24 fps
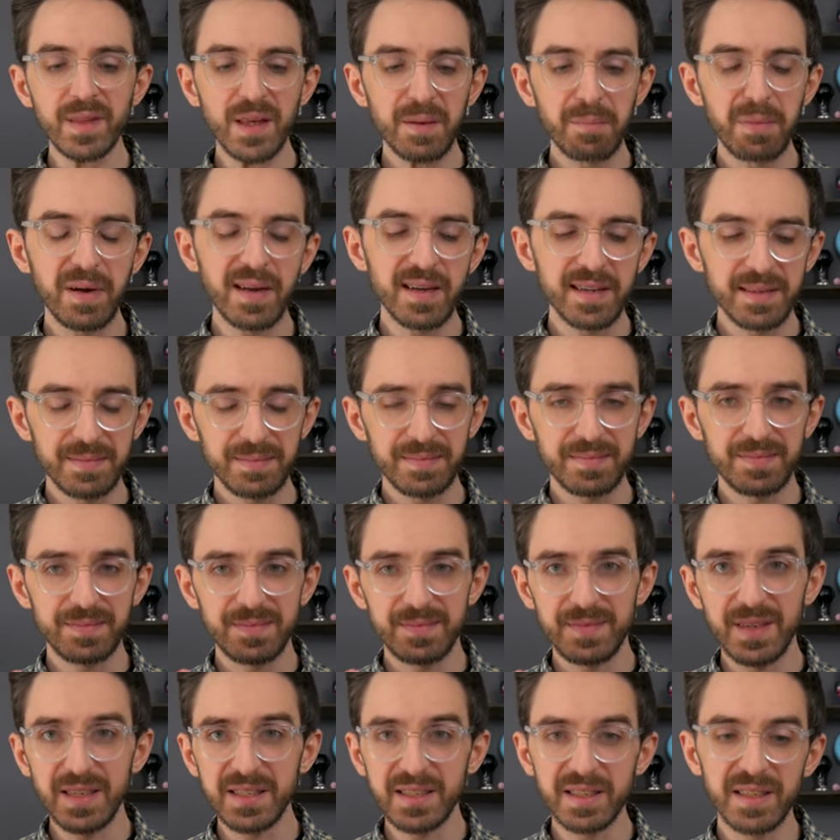But
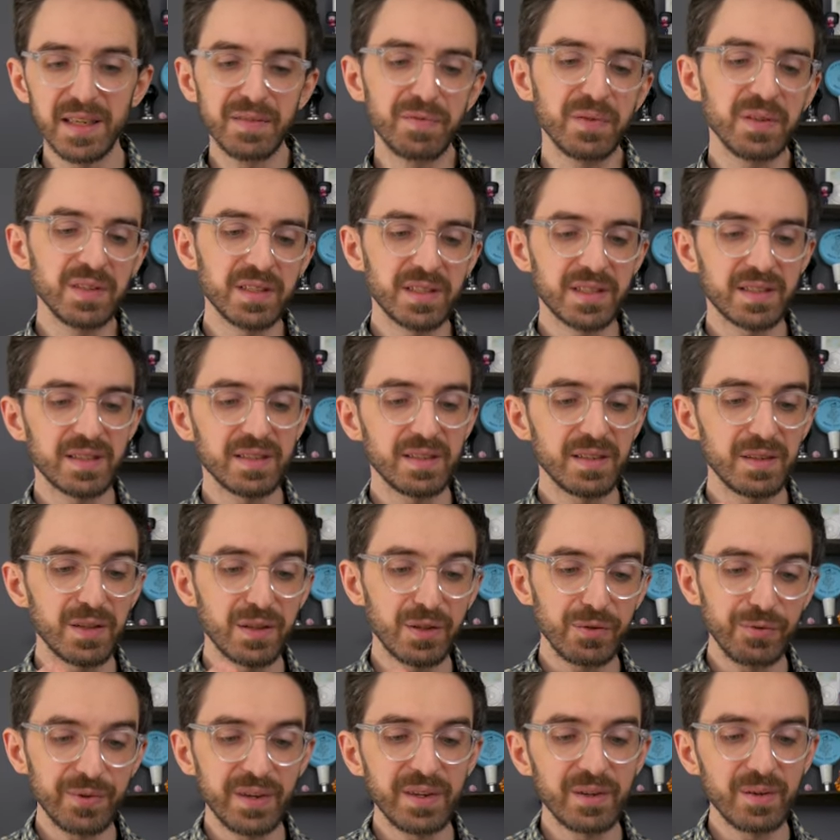is the difference
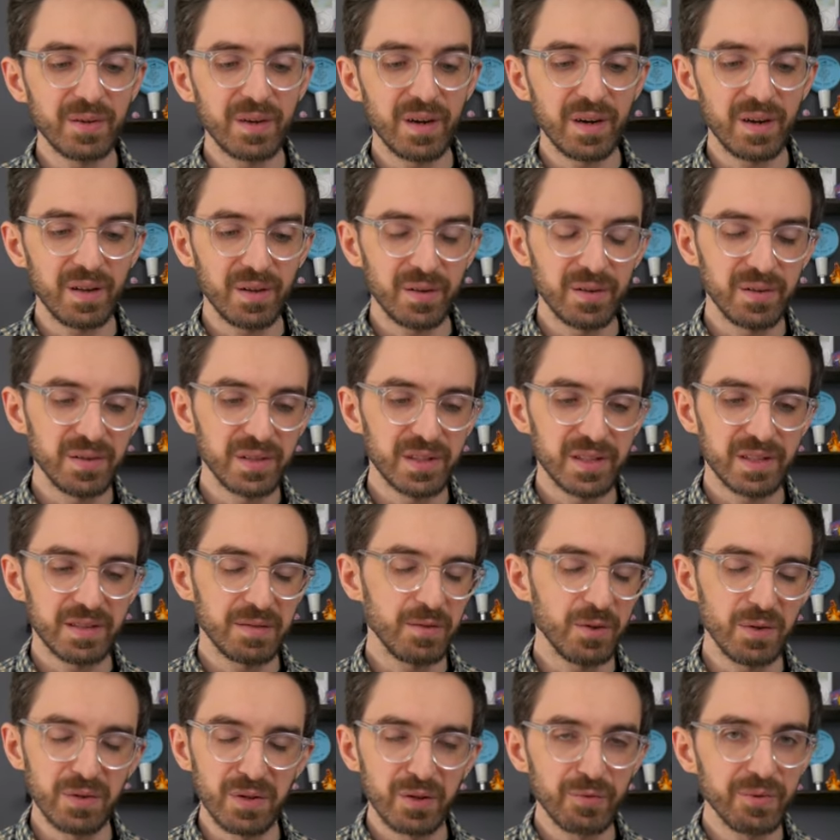
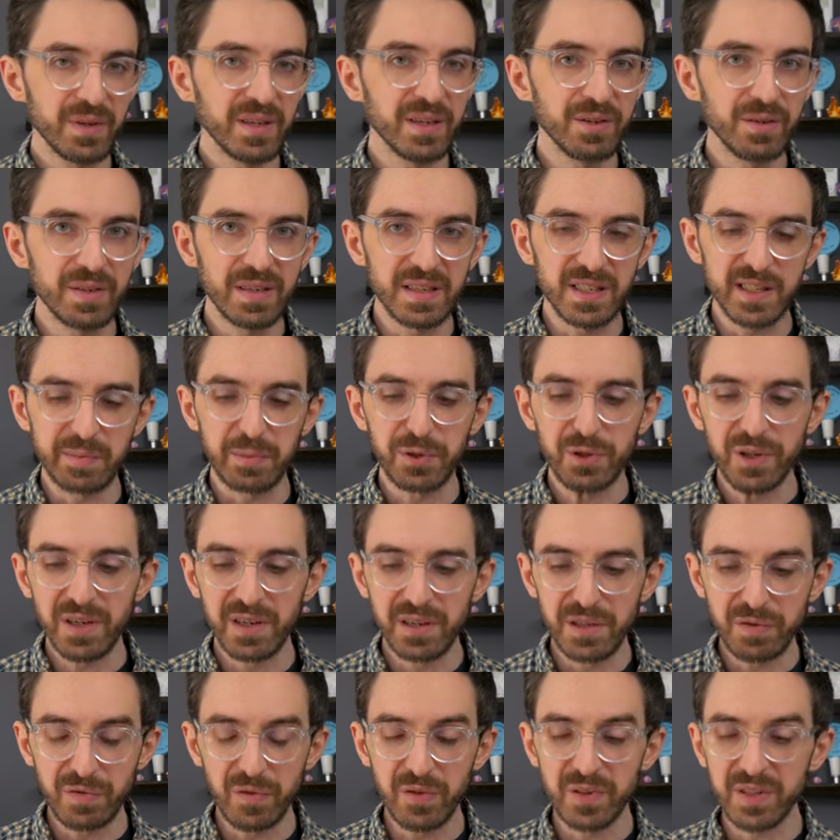$300 or 300 and some
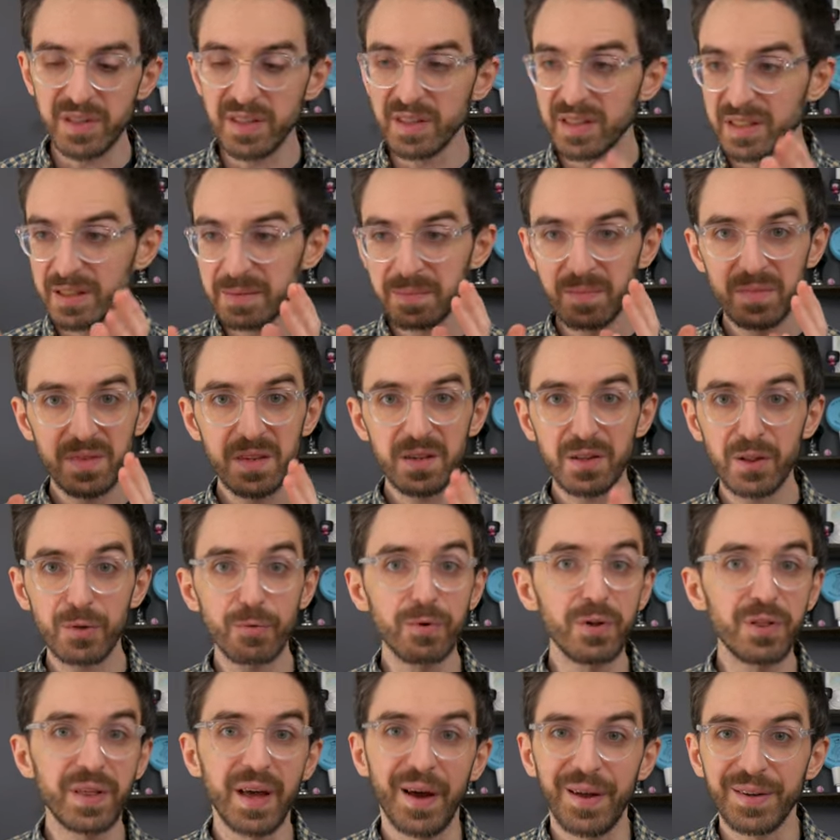change versus
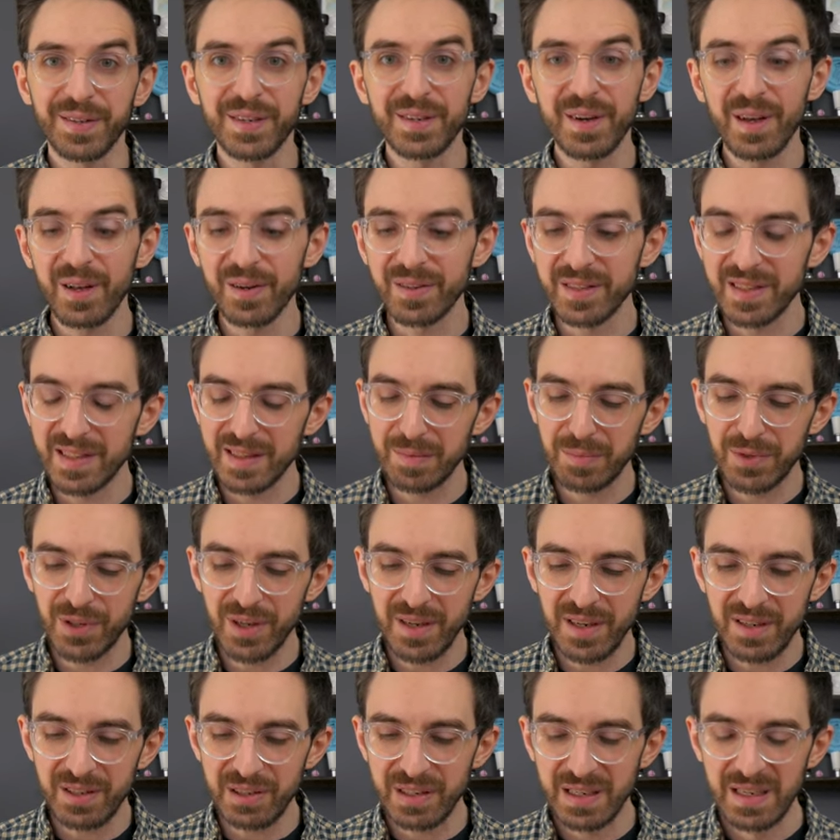$3,000 and some
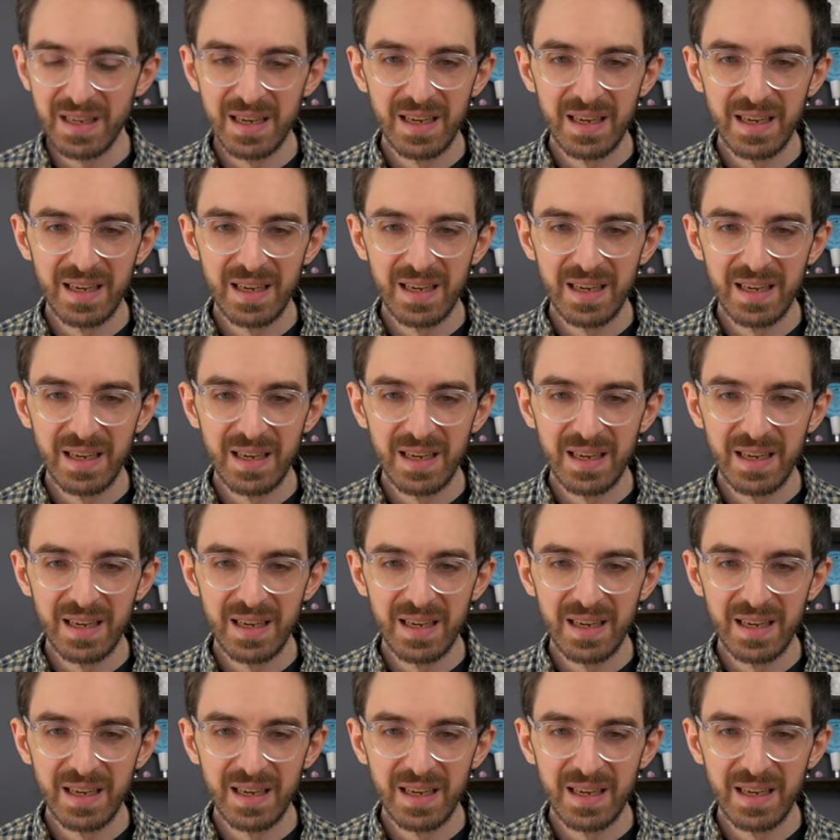change?